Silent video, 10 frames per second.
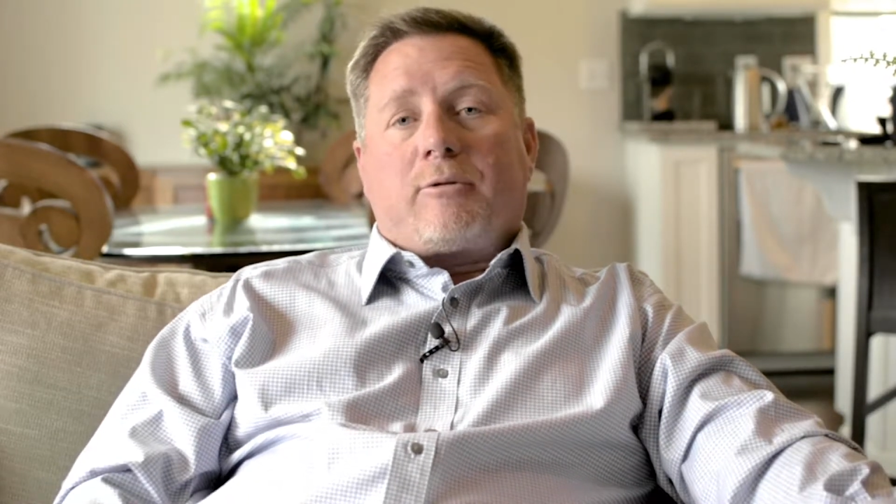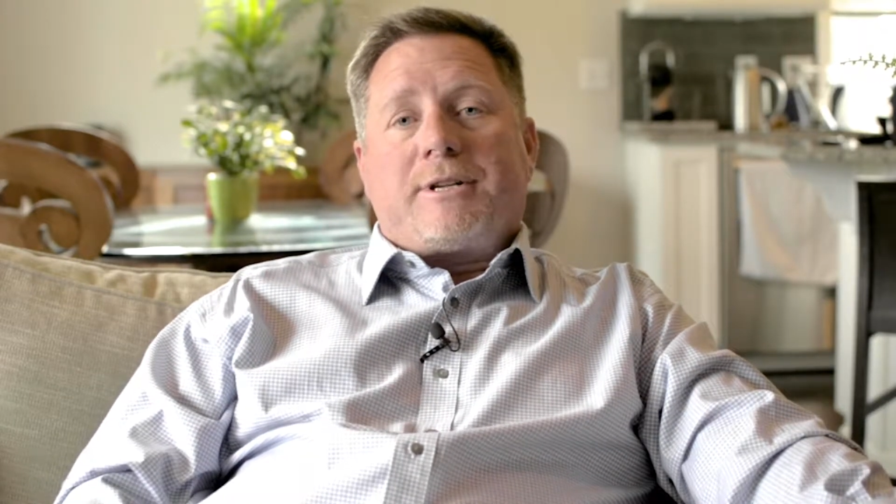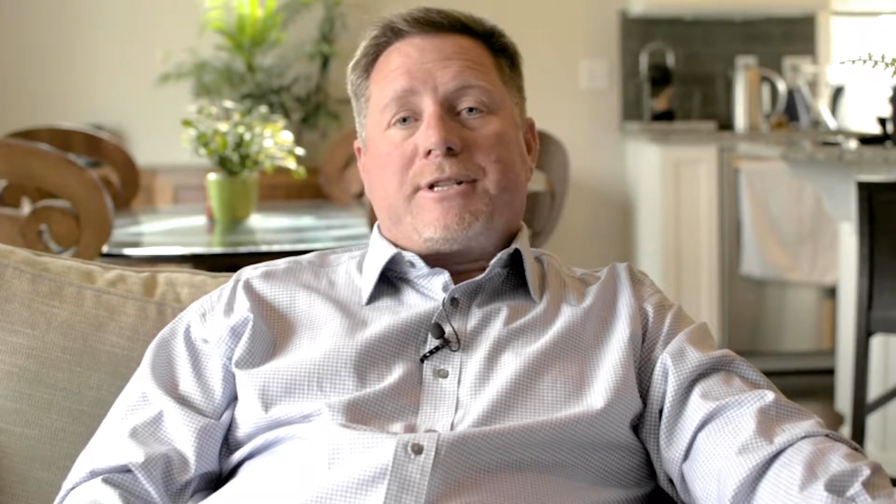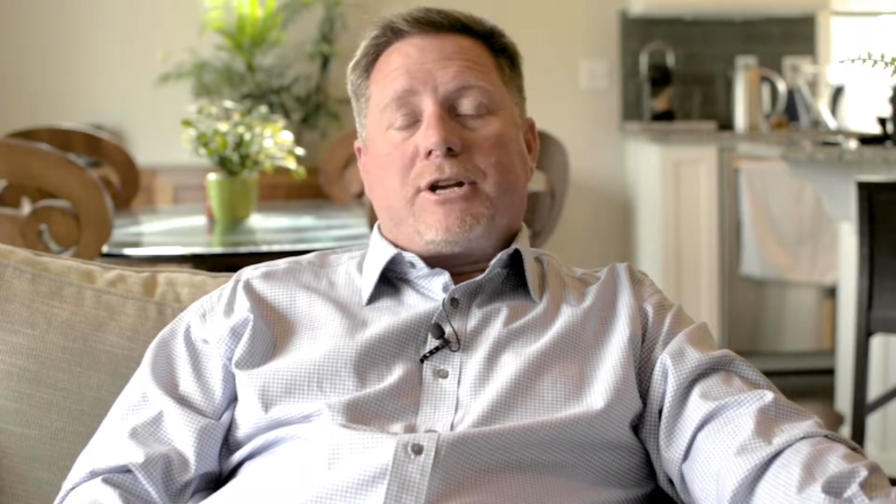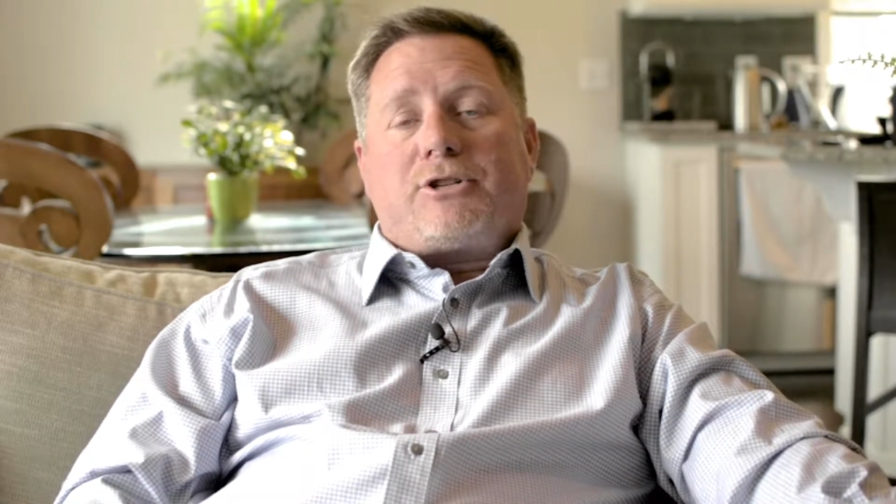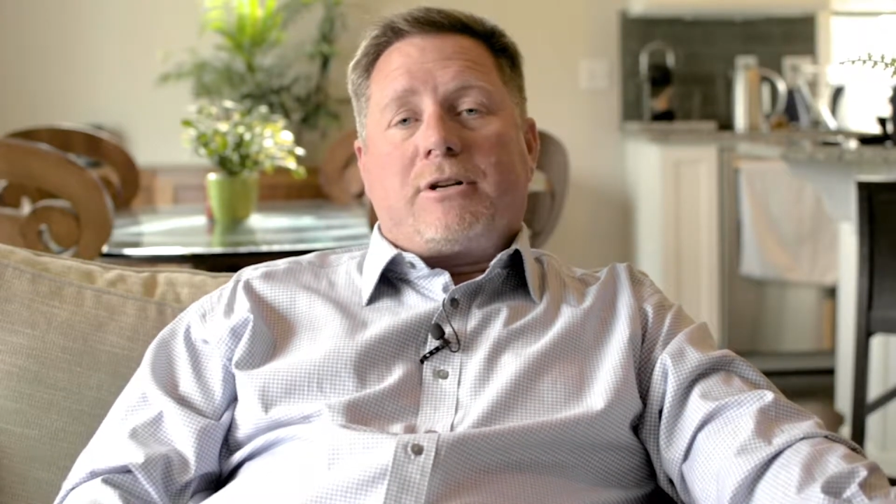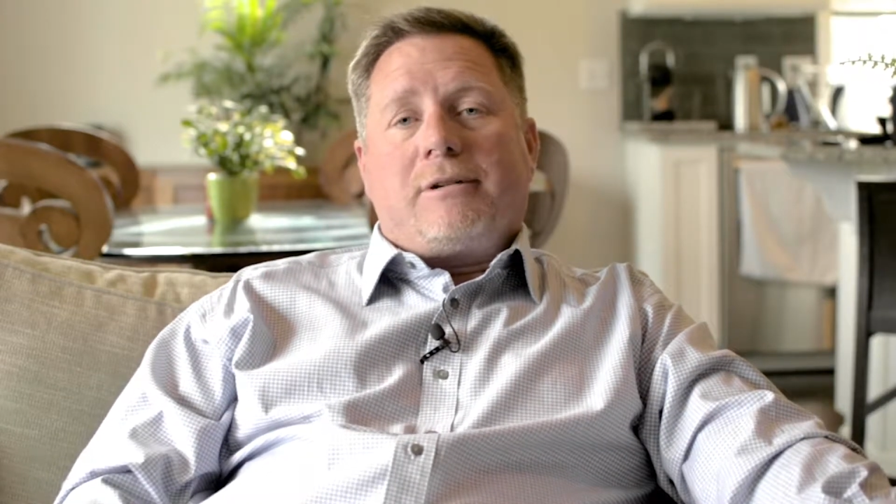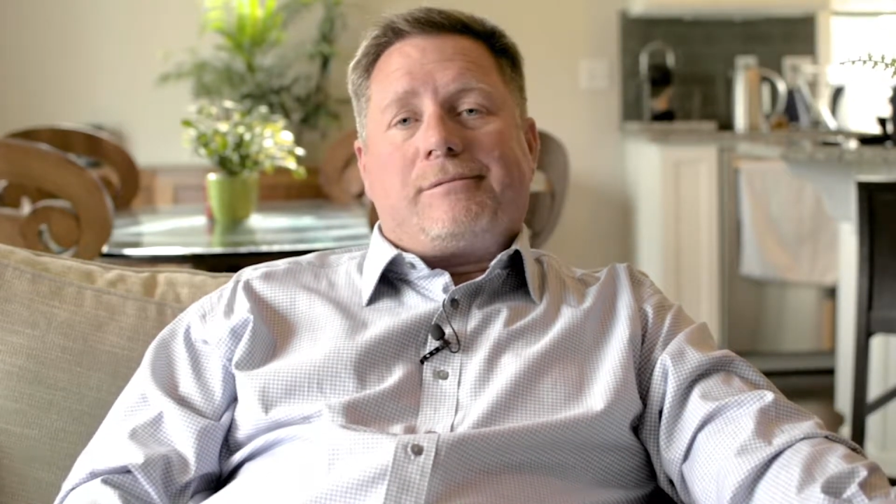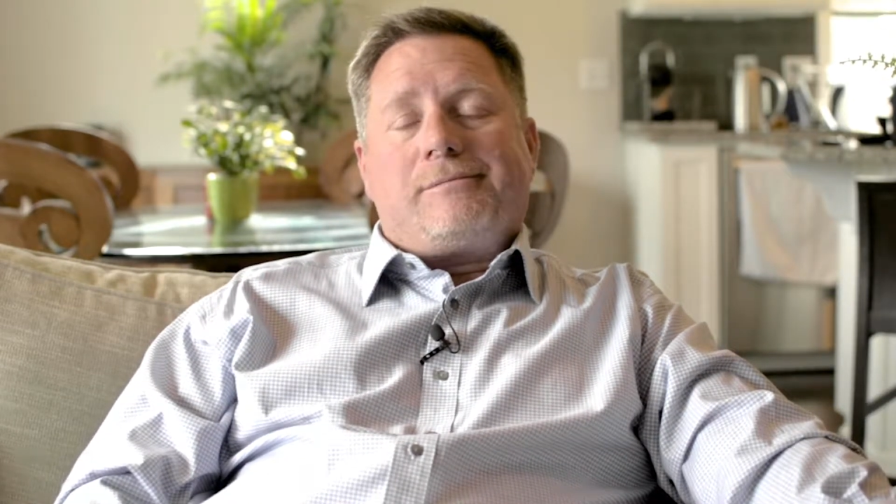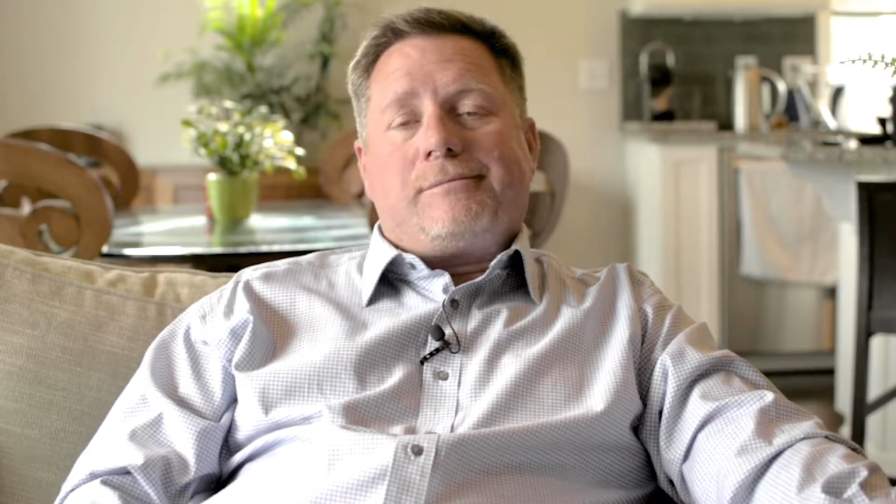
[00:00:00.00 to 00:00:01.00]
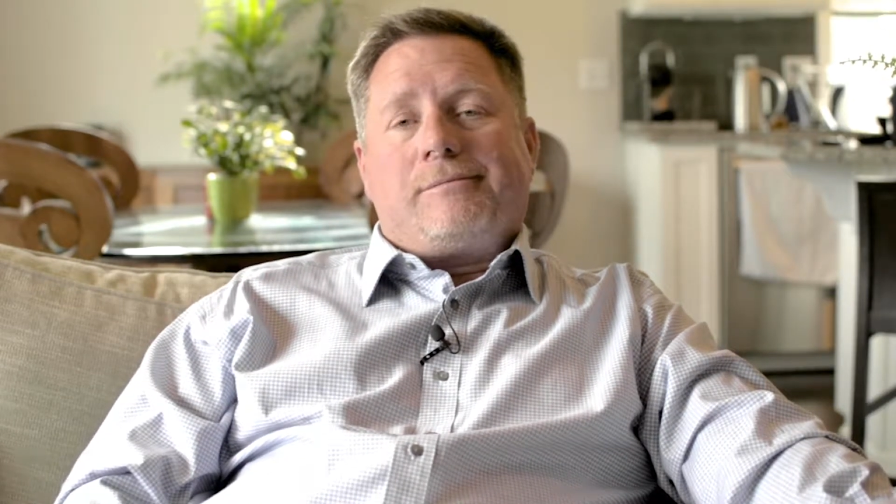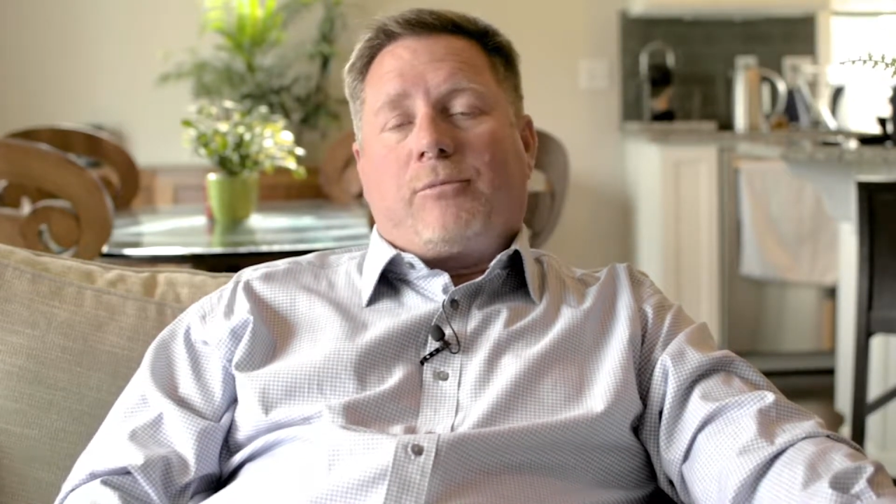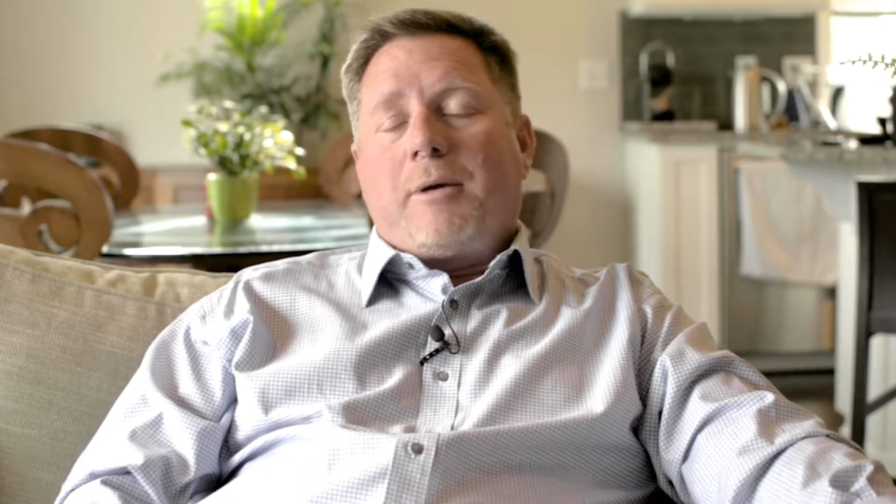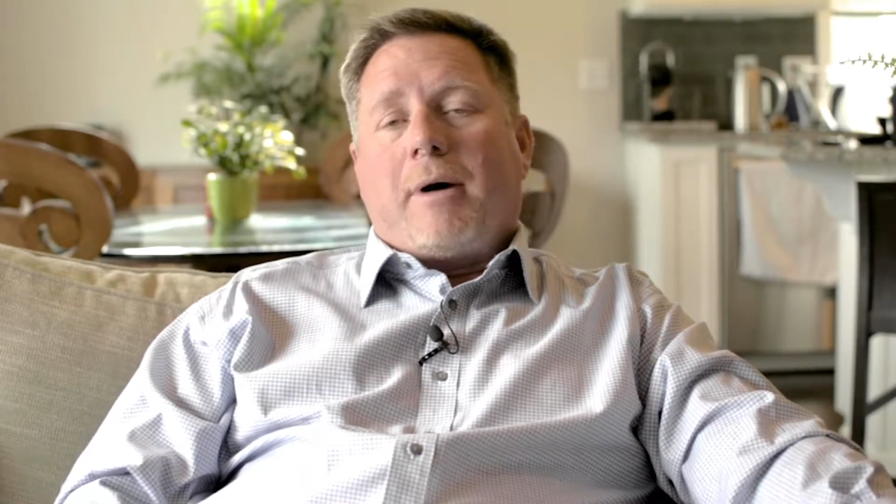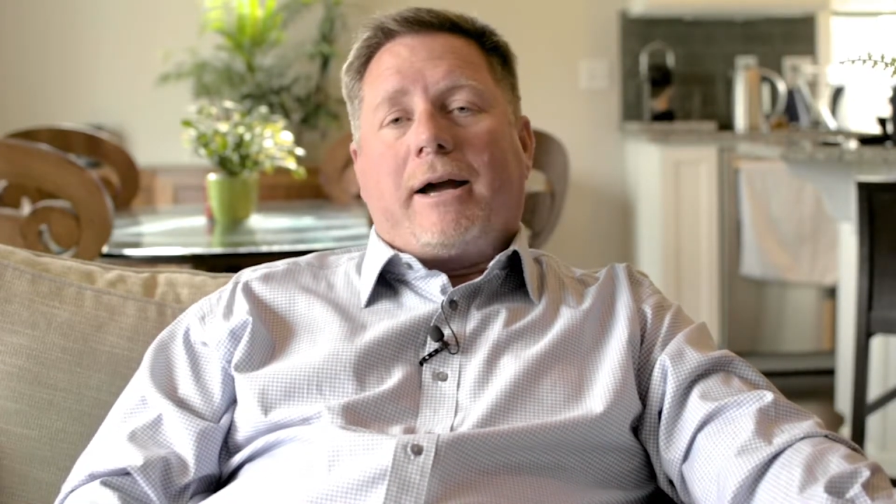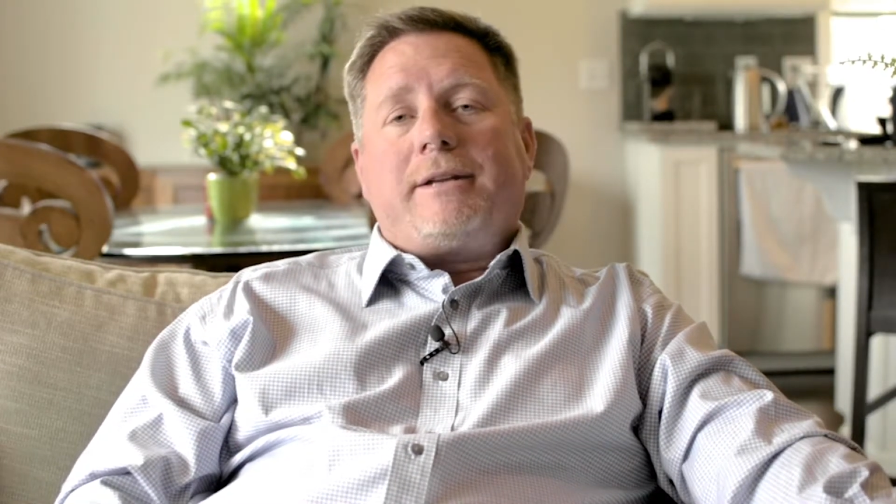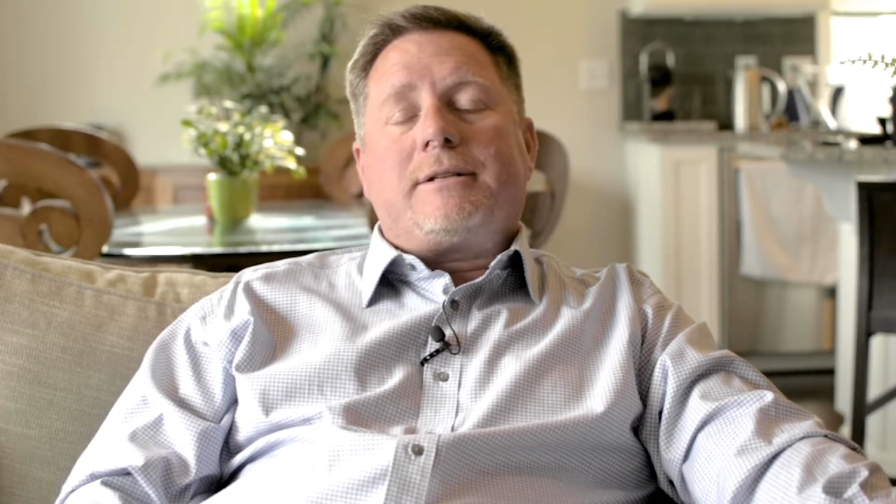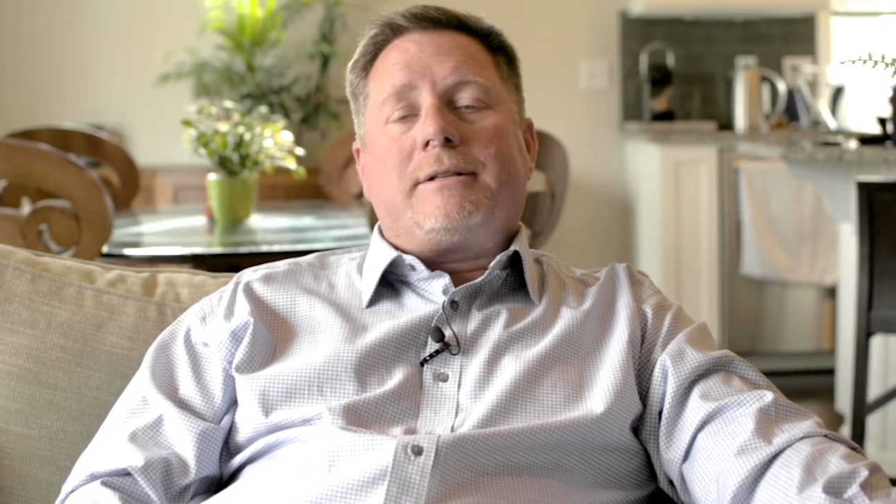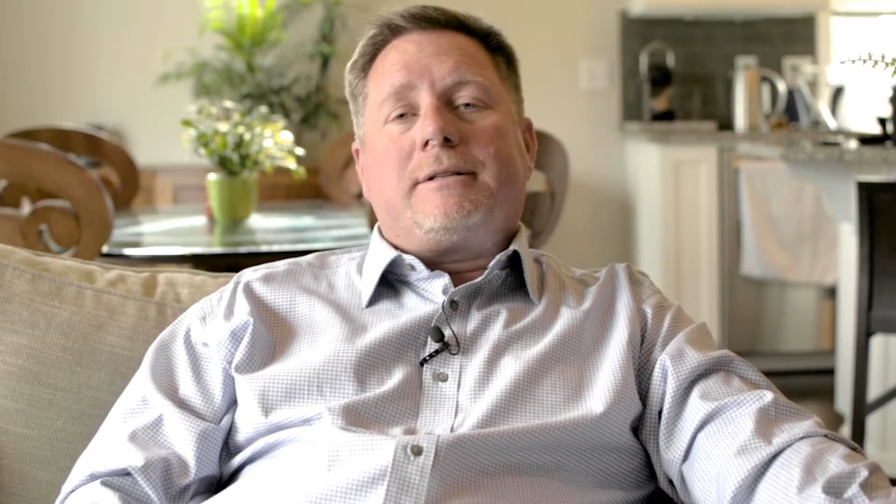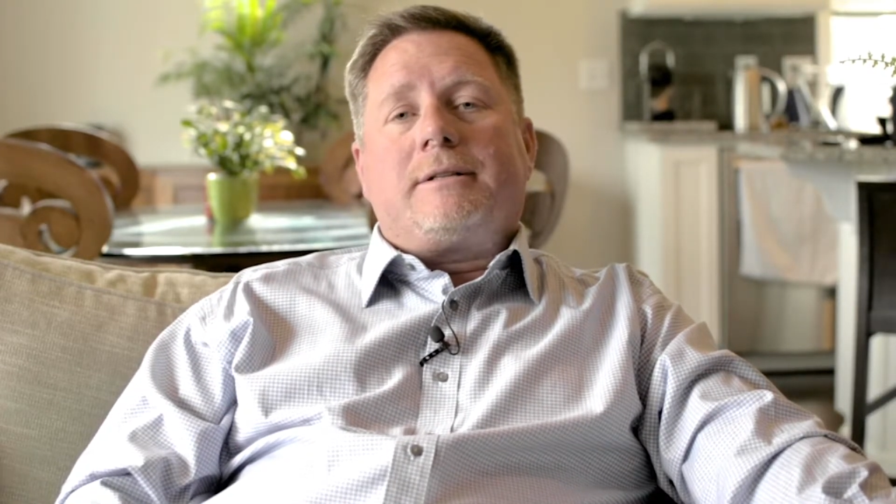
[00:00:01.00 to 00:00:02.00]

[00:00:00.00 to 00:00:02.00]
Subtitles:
recession? We might.